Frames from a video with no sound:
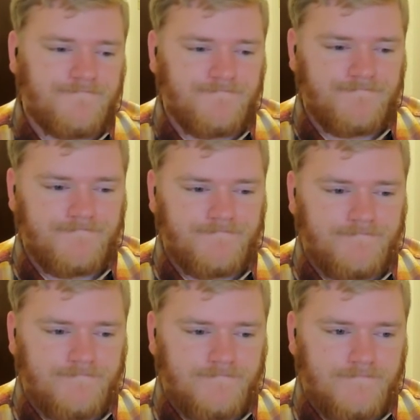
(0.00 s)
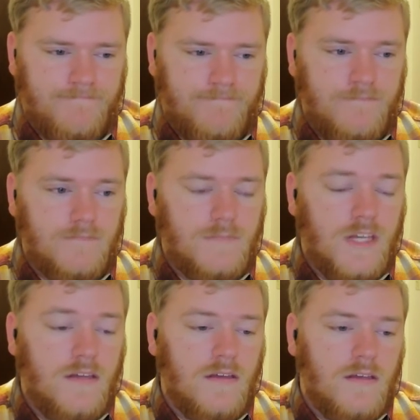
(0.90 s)

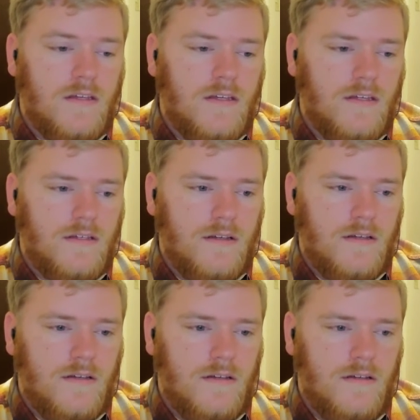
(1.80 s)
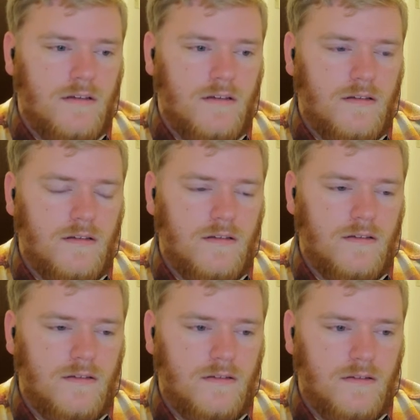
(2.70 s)

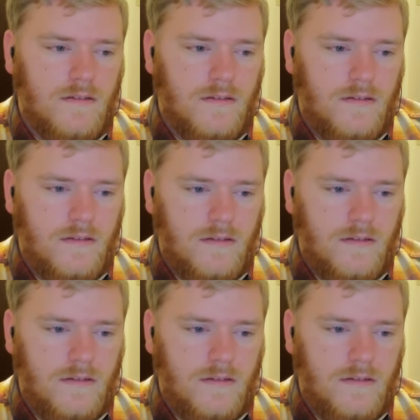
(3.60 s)
Nobody speaks.